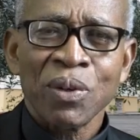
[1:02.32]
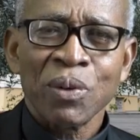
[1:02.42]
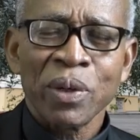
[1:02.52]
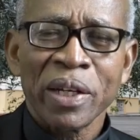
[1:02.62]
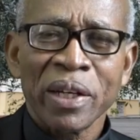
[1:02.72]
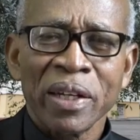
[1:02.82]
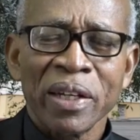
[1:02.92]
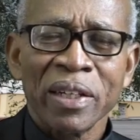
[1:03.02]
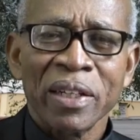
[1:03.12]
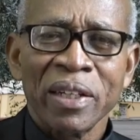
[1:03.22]

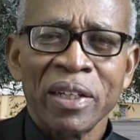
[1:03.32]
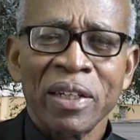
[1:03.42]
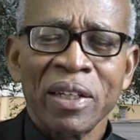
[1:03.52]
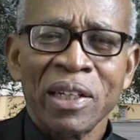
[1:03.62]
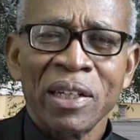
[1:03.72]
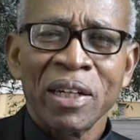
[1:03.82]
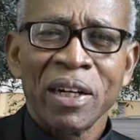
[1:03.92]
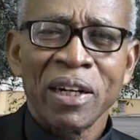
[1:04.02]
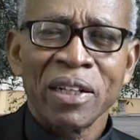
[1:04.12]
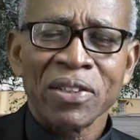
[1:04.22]
we
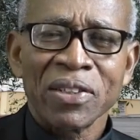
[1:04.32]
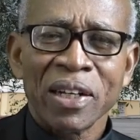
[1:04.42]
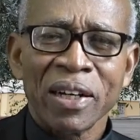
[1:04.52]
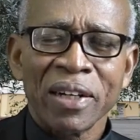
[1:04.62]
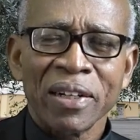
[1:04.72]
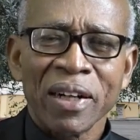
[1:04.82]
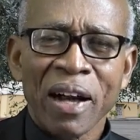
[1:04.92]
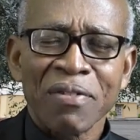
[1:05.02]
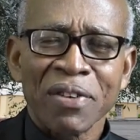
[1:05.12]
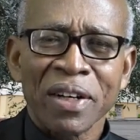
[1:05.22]
as
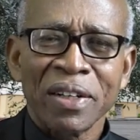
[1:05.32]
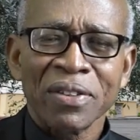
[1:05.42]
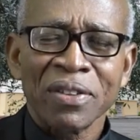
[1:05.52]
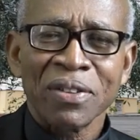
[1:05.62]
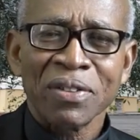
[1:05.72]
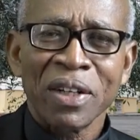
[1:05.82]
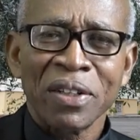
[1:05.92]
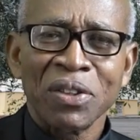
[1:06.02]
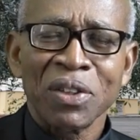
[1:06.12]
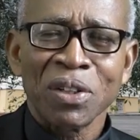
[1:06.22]
African
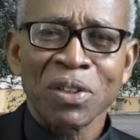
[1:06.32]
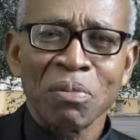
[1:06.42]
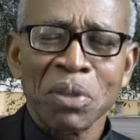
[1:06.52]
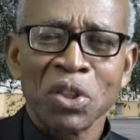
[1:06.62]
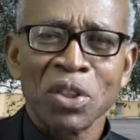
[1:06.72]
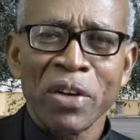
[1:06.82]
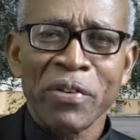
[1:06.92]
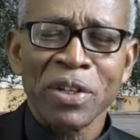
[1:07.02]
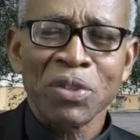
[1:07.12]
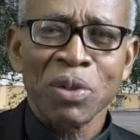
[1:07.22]
religious
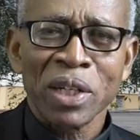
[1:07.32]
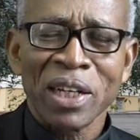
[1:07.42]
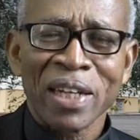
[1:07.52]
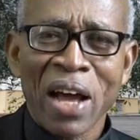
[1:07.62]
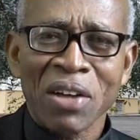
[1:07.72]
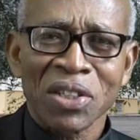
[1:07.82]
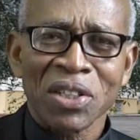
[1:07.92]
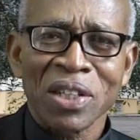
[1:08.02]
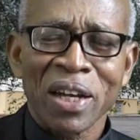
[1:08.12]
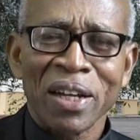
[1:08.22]
missionaries, whether
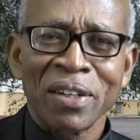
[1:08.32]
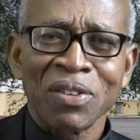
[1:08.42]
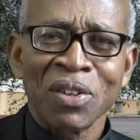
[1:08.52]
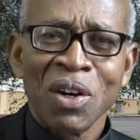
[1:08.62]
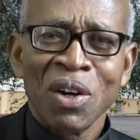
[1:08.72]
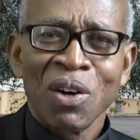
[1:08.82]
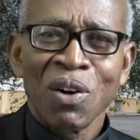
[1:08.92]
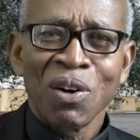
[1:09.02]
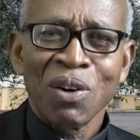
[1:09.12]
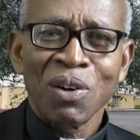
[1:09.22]
diocesan
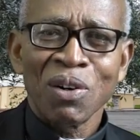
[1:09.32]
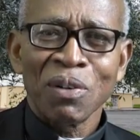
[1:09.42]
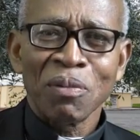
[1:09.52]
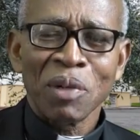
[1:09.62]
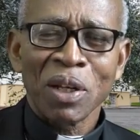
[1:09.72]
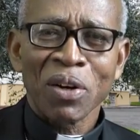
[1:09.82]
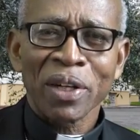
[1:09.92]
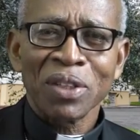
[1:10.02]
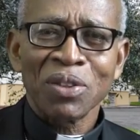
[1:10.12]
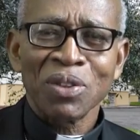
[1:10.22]
or
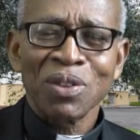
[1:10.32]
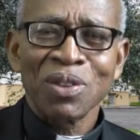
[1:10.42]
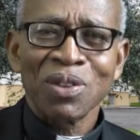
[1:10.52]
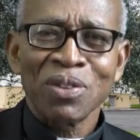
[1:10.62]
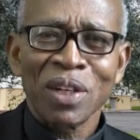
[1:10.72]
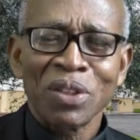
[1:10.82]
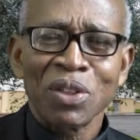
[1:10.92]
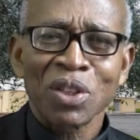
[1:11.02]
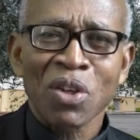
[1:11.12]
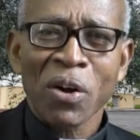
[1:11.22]
belonging to
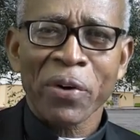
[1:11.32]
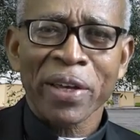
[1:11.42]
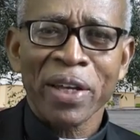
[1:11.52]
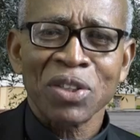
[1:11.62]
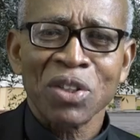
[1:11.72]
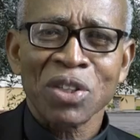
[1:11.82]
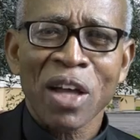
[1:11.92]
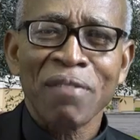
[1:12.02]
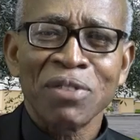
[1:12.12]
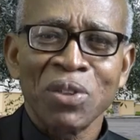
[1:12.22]
religious congregations,
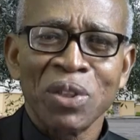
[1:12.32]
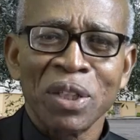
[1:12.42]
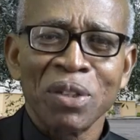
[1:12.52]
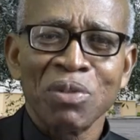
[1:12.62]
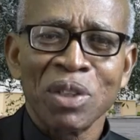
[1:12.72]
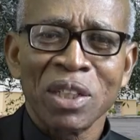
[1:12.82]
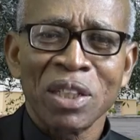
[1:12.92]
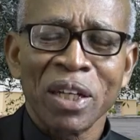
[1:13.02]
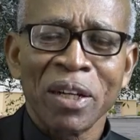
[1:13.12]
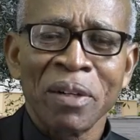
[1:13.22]
have to deal with